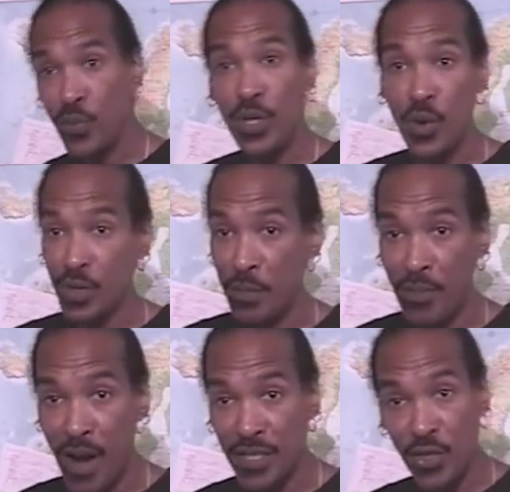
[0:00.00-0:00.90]
We go to the
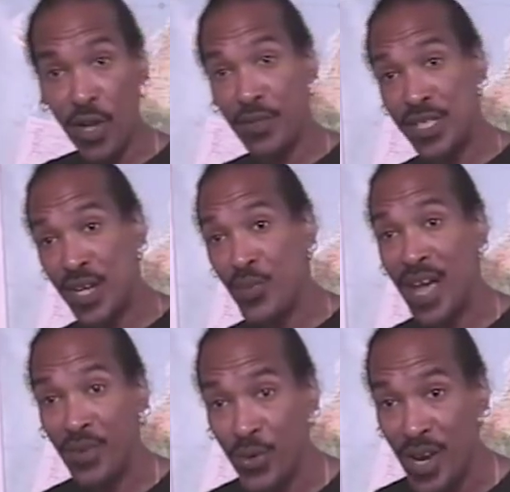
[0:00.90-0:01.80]
Bronx, and all of a sudden we
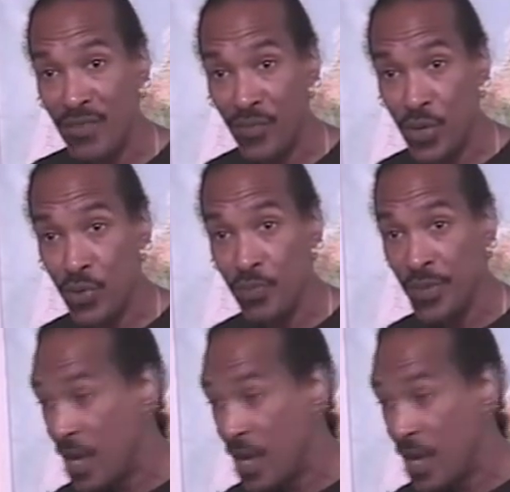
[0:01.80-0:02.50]
have a great view.